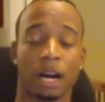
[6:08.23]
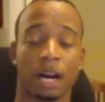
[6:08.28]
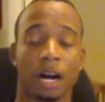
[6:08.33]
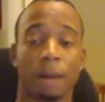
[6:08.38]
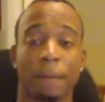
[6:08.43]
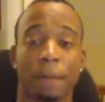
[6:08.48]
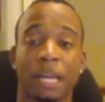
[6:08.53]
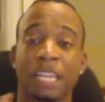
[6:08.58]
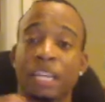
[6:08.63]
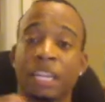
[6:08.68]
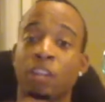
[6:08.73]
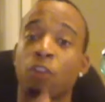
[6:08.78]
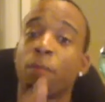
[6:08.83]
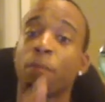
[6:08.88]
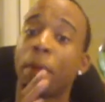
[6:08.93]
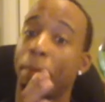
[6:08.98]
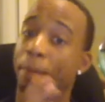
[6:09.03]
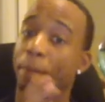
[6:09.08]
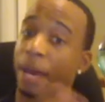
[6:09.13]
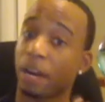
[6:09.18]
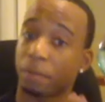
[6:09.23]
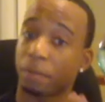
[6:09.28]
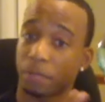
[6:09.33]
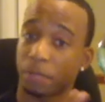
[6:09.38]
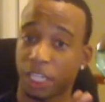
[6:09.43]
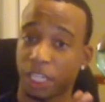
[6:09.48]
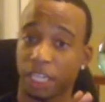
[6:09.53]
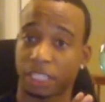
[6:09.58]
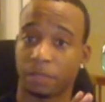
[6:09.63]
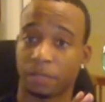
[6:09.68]
A little bit better
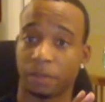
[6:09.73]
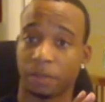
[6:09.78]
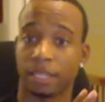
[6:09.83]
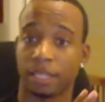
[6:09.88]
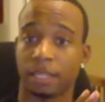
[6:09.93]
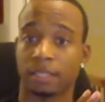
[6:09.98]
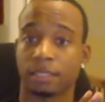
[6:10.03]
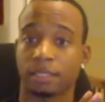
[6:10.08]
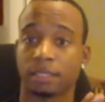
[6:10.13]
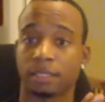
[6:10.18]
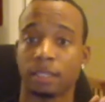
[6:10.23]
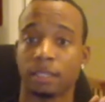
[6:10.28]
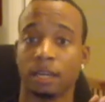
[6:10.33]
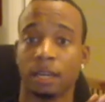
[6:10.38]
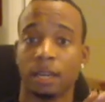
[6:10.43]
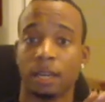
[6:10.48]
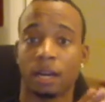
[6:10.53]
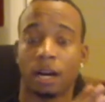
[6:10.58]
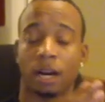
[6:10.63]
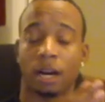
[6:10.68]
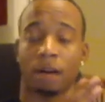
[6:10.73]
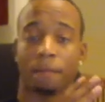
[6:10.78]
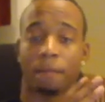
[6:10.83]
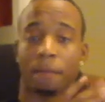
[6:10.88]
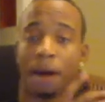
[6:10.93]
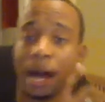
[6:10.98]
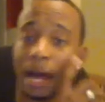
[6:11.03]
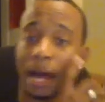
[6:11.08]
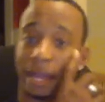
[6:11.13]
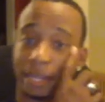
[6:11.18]
projection with this.
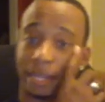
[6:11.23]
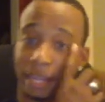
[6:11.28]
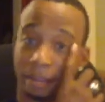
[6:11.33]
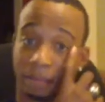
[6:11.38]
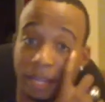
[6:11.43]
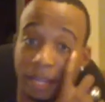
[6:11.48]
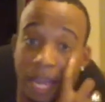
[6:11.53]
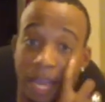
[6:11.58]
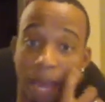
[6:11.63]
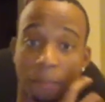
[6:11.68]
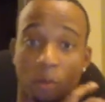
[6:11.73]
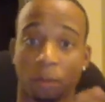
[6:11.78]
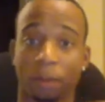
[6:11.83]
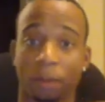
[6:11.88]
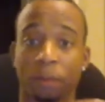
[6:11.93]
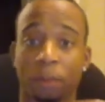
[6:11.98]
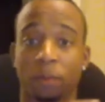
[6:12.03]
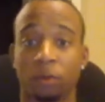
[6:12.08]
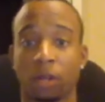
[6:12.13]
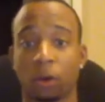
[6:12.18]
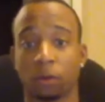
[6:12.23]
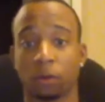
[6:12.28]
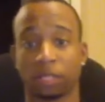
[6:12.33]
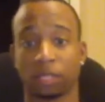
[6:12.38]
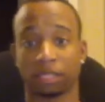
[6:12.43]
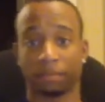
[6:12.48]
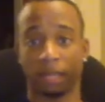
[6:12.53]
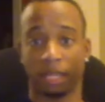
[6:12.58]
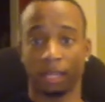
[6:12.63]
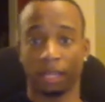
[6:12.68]
I definitely had more people
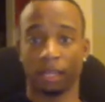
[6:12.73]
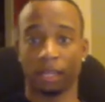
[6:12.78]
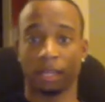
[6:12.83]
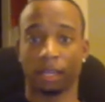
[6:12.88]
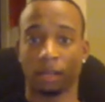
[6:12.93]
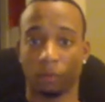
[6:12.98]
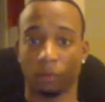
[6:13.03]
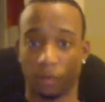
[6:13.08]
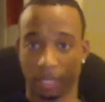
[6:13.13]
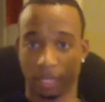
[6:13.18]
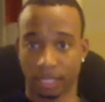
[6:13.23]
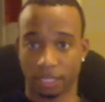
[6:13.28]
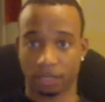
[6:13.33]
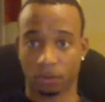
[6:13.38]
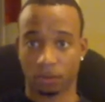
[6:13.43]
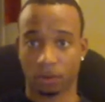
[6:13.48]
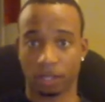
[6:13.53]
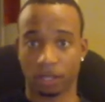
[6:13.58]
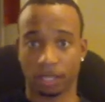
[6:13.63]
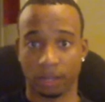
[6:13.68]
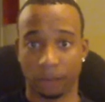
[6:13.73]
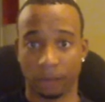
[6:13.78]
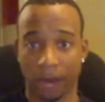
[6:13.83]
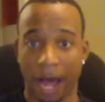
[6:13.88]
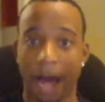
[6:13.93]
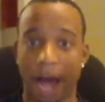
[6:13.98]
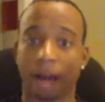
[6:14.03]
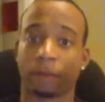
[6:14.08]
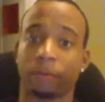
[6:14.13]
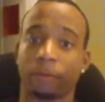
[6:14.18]
notice me with this on than with
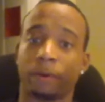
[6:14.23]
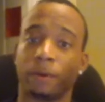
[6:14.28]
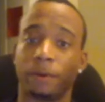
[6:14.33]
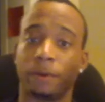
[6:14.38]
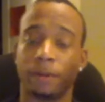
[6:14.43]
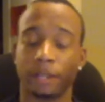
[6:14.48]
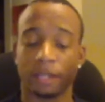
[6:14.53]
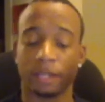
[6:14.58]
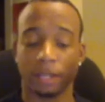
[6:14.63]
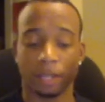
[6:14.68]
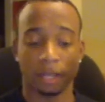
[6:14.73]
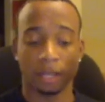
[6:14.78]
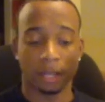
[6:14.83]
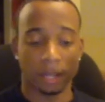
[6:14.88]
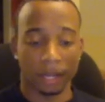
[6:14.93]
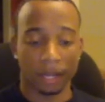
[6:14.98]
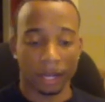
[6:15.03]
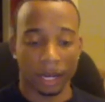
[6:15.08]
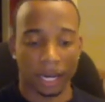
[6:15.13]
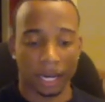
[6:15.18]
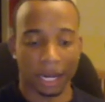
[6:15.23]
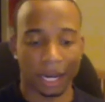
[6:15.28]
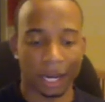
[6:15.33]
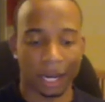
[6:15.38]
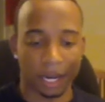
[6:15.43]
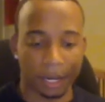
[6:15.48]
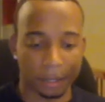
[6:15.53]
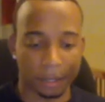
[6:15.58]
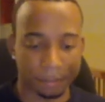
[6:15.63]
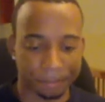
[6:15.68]
Aqua
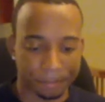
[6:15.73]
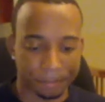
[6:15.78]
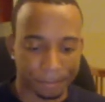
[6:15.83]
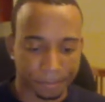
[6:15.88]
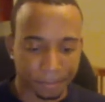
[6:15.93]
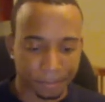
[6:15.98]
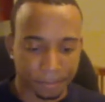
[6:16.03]
on.